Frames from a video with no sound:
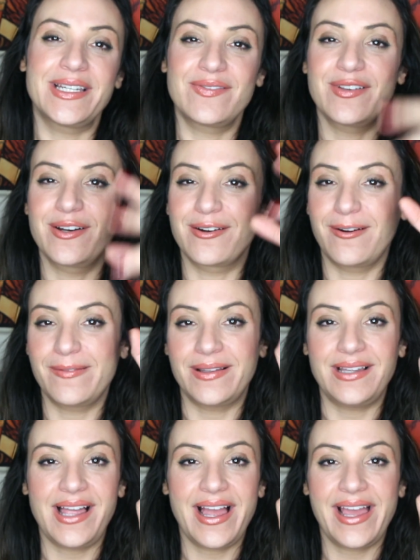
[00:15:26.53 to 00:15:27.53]
give the girl the
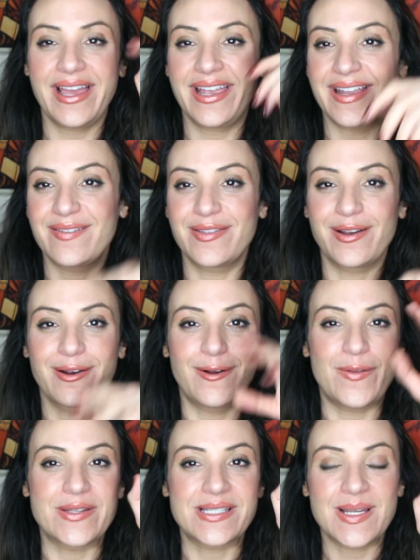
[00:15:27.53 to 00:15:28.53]
like, give the
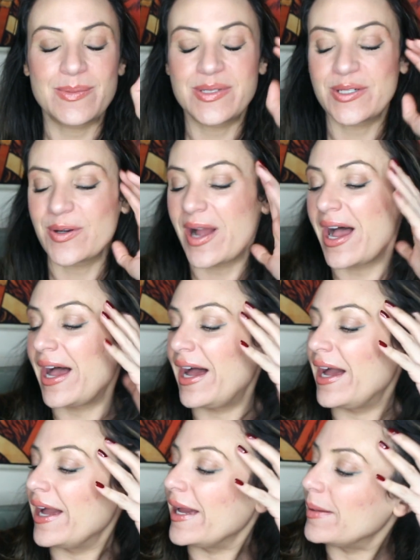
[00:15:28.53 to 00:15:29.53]
girl the
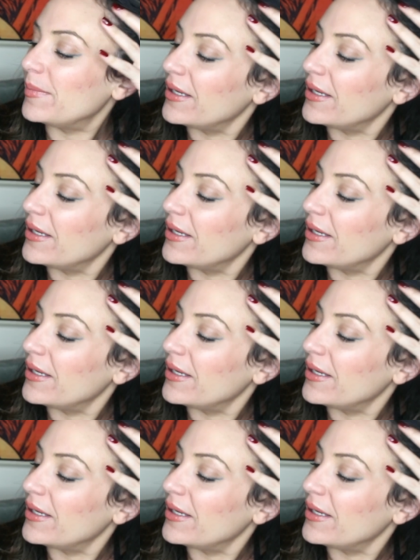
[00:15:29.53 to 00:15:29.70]
subscribe.